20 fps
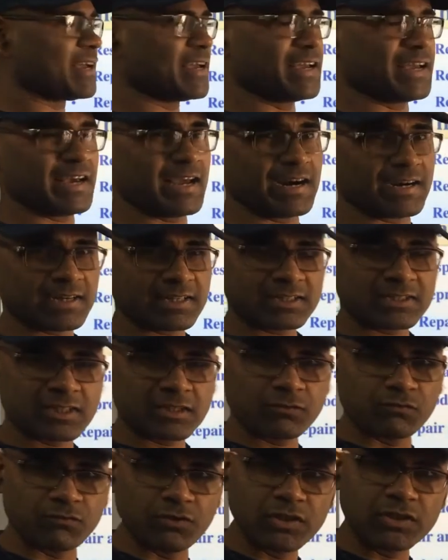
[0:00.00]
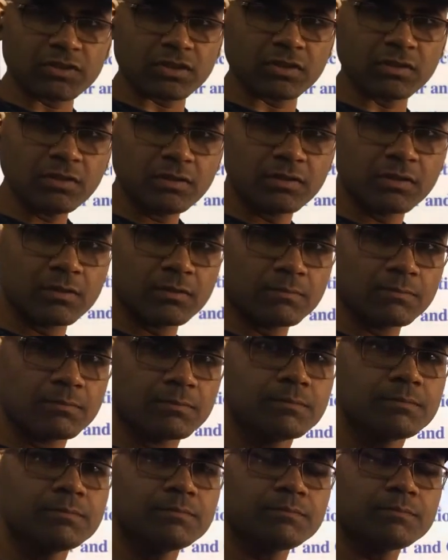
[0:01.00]
characteristic feature
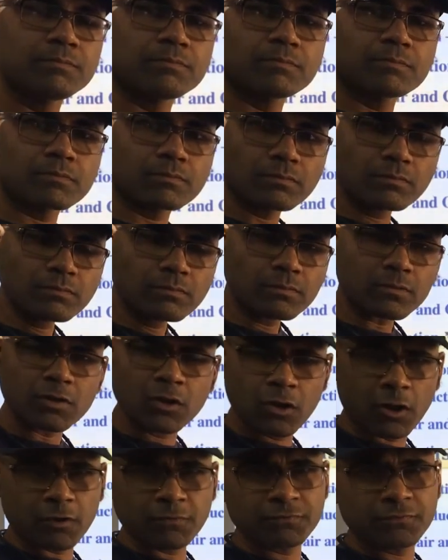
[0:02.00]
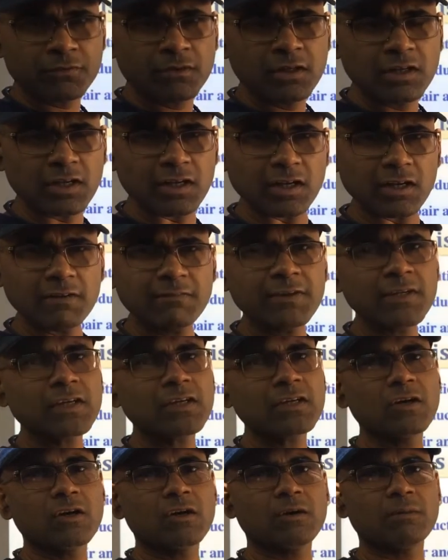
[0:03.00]
of
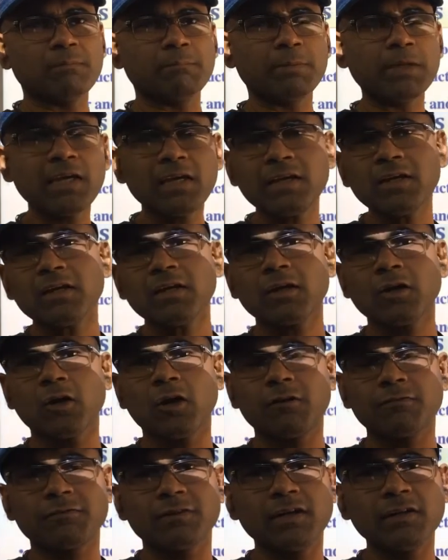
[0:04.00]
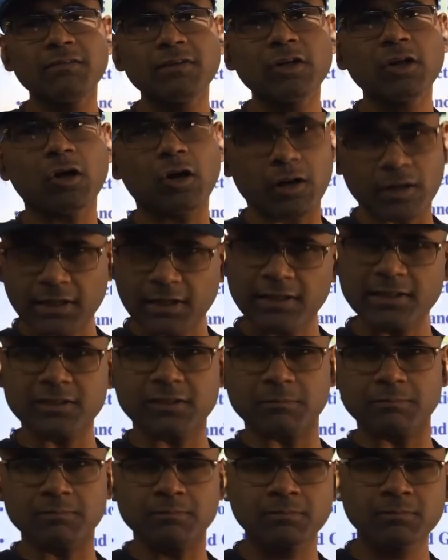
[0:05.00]
living being, of living
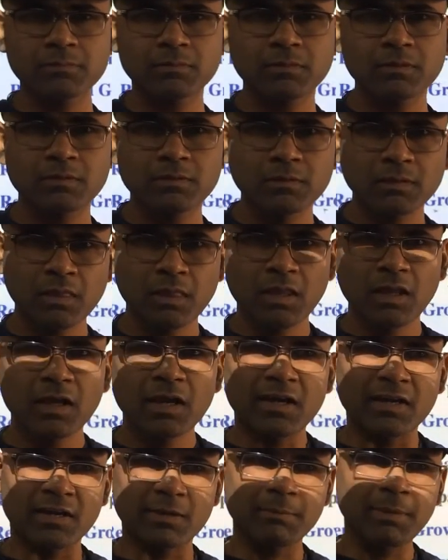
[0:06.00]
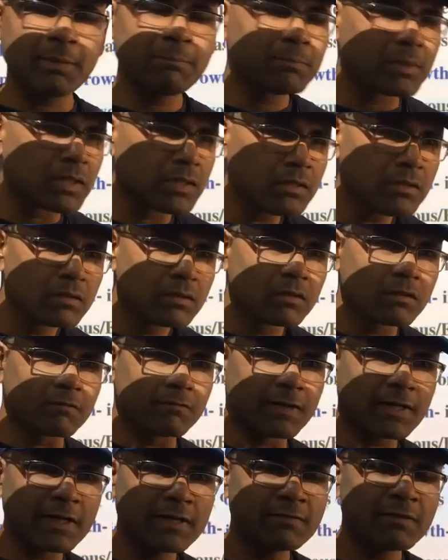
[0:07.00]
organism. Remember,
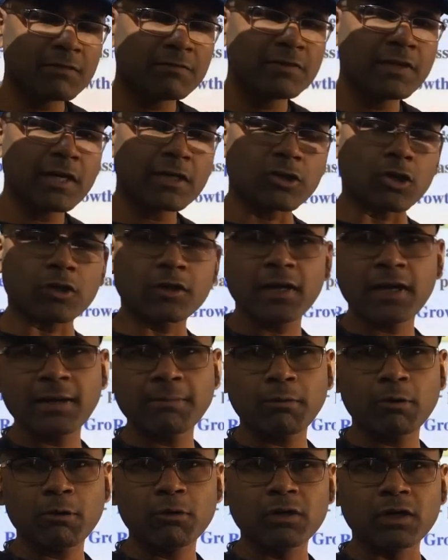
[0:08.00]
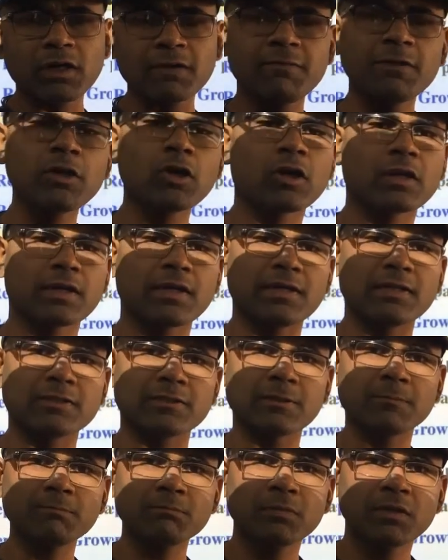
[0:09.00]
whenever we are talking about living
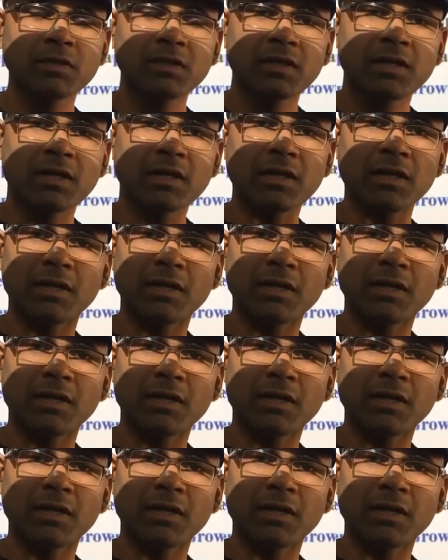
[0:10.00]
organism